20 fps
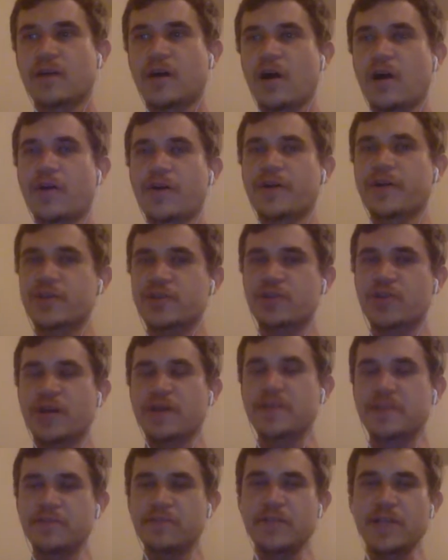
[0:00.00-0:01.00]
aren't
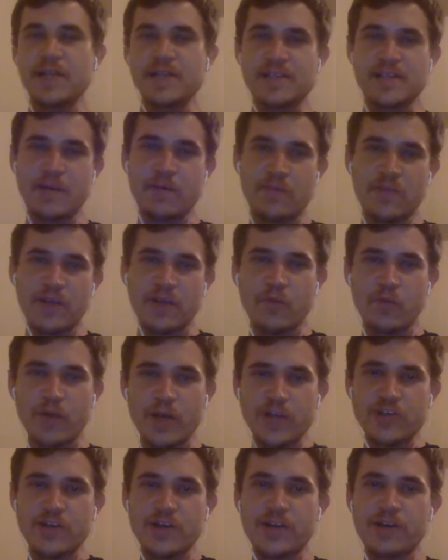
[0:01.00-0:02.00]
trying to do that same thing.
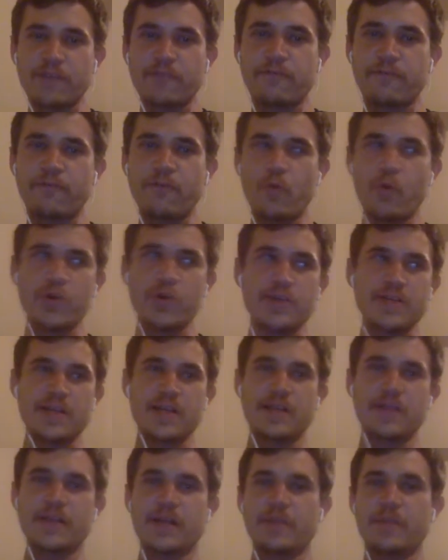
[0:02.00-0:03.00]
We're not trying to force
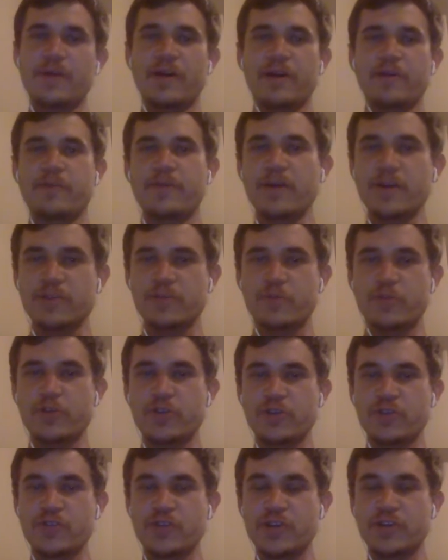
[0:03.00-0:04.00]
anything upon anyone else.
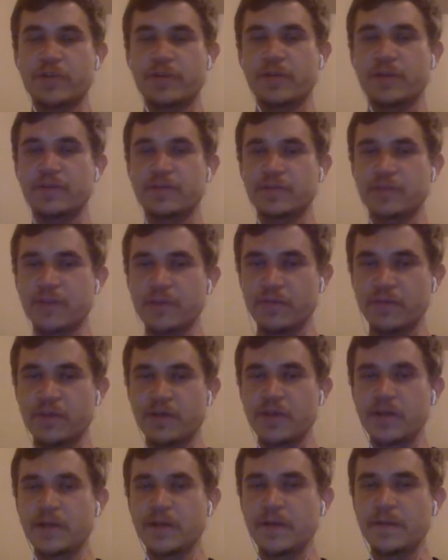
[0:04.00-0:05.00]
We're just trying to be left
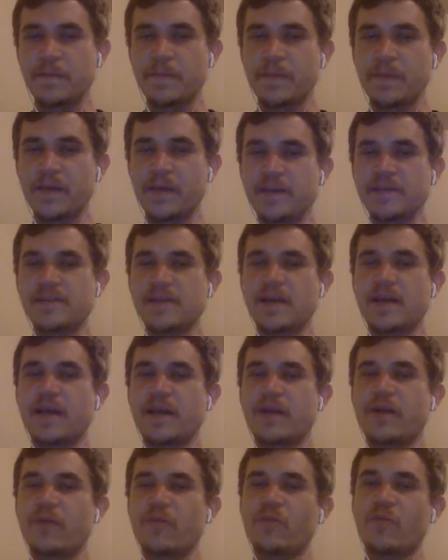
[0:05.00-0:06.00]
alone. He's
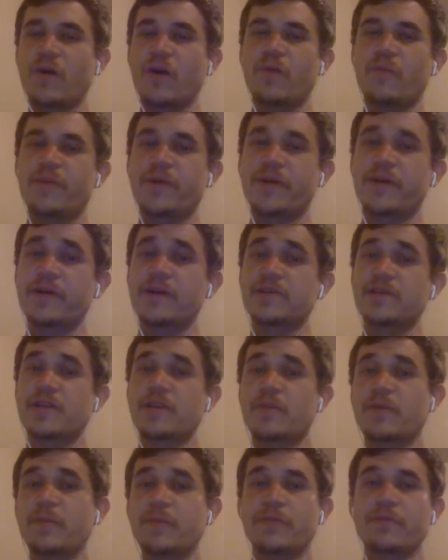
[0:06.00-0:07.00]
saying, well, because
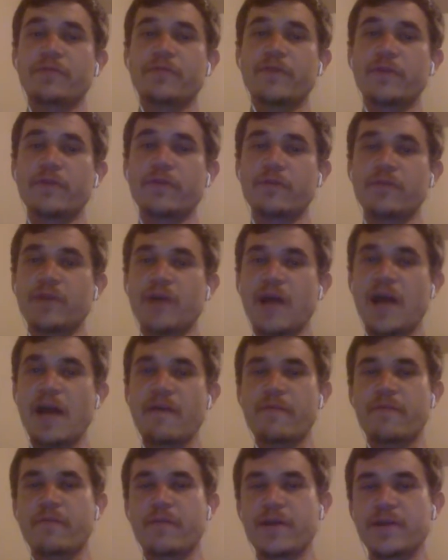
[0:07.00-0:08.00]
other people vote, I
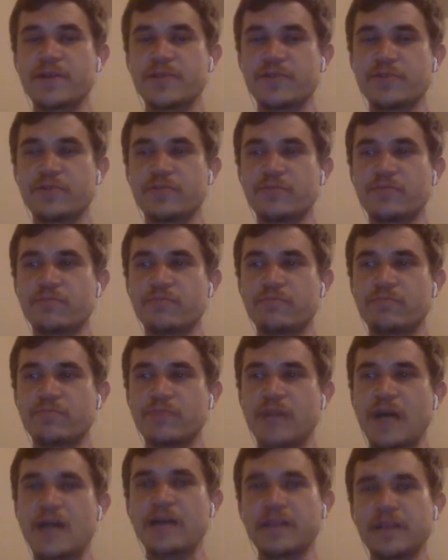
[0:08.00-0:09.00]
have the right to
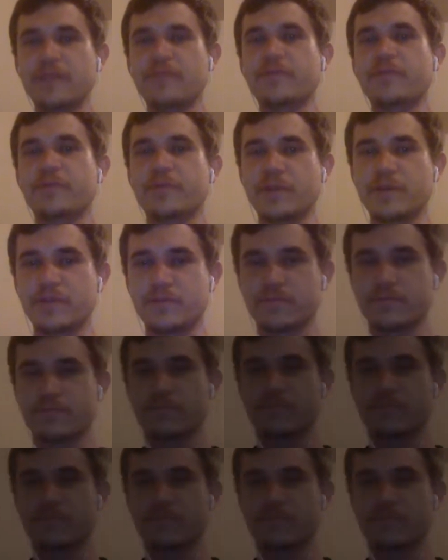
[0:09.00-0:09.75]
not leave you alone.